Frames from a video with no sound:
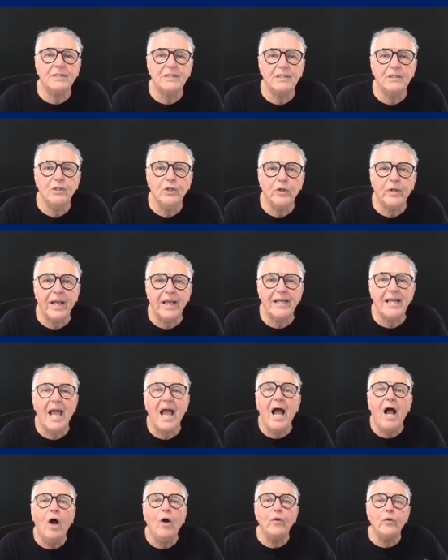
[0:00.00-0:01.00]
look at
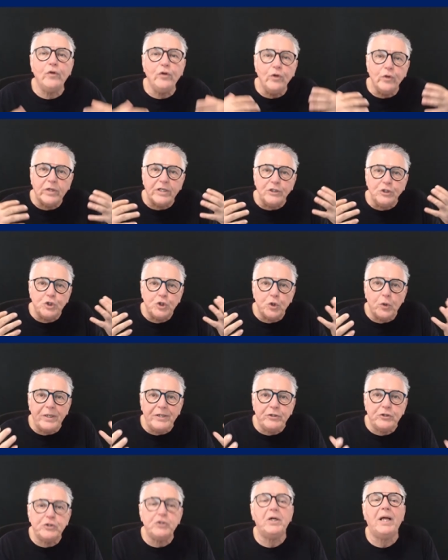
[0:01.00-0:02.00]
how you can
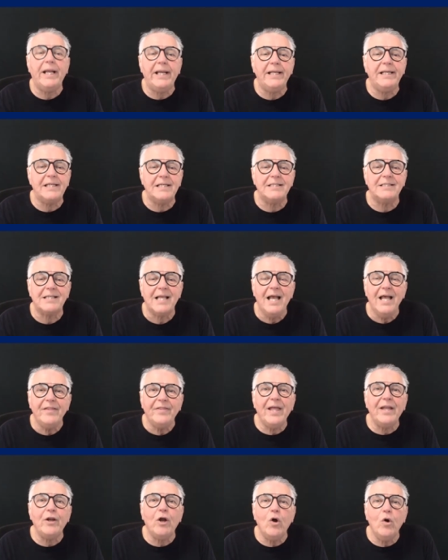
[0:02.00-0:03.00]
join traders
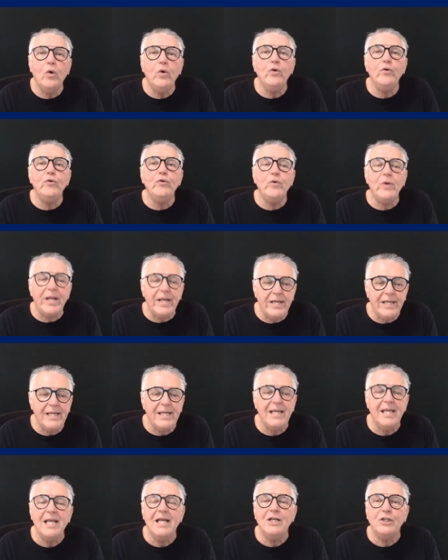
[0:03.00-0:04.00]
that are
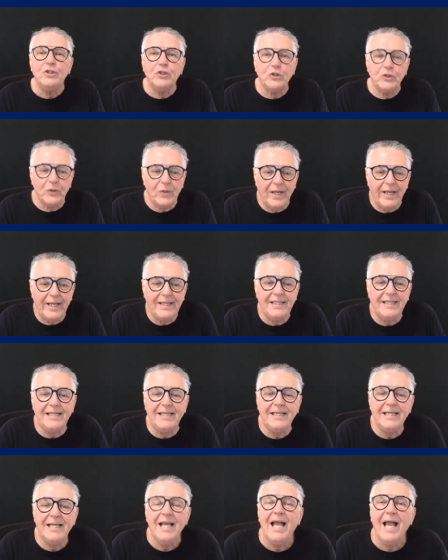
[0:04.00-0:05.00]
already
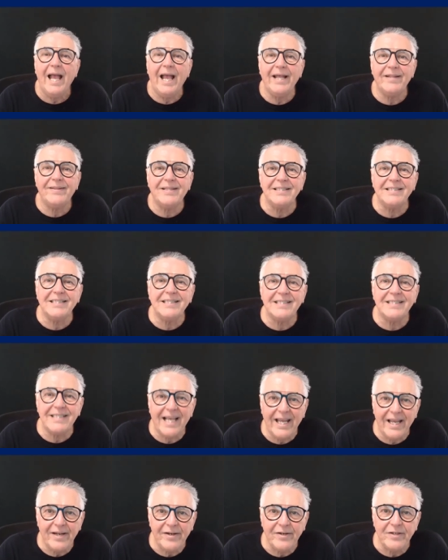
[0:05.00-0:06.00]
trading at the
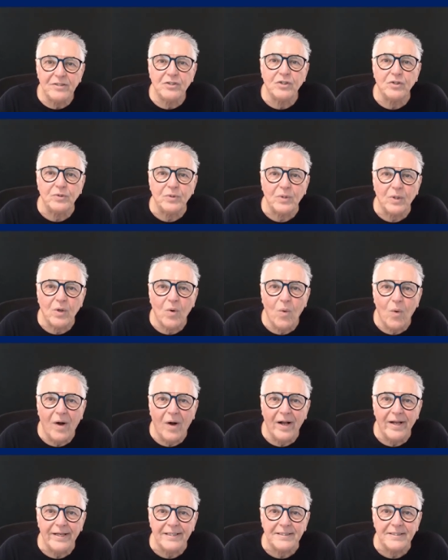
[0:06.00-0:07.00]
standards
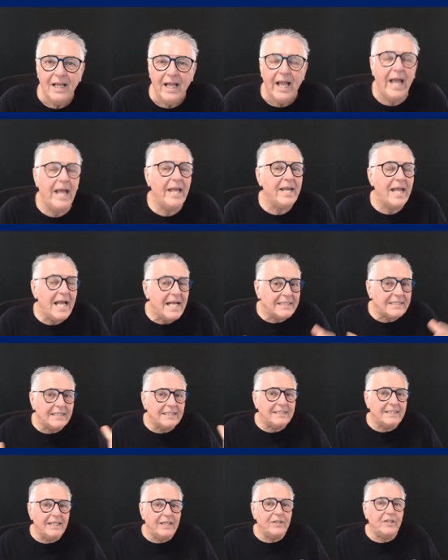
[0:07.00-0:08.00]
required. And as I
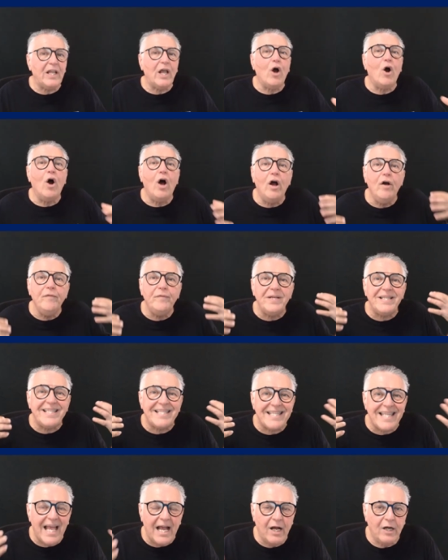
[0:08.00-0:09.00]
said, there are over a
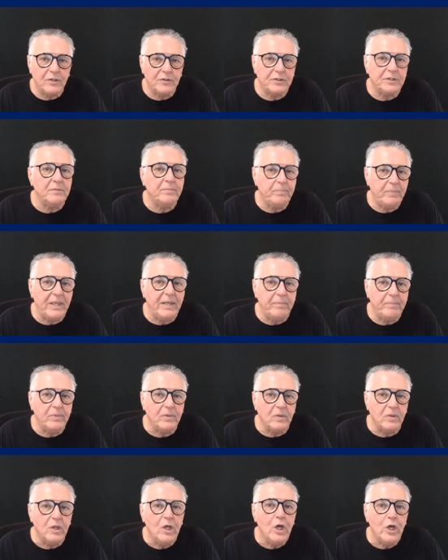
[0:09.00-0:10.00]
thousand
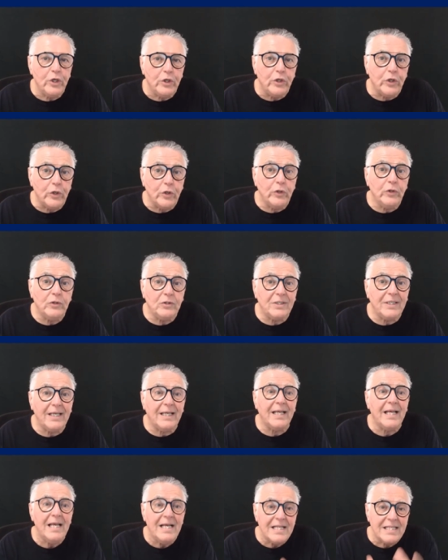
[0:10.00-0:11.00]
people
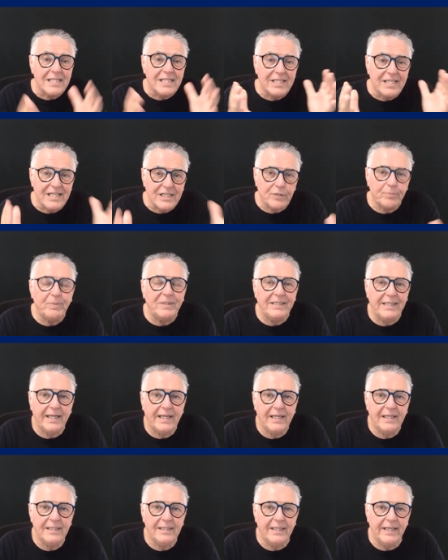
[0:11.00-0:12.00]
using this
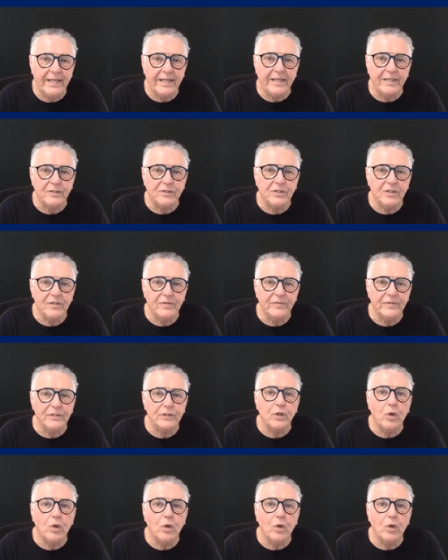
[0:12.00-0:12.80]
particular linking service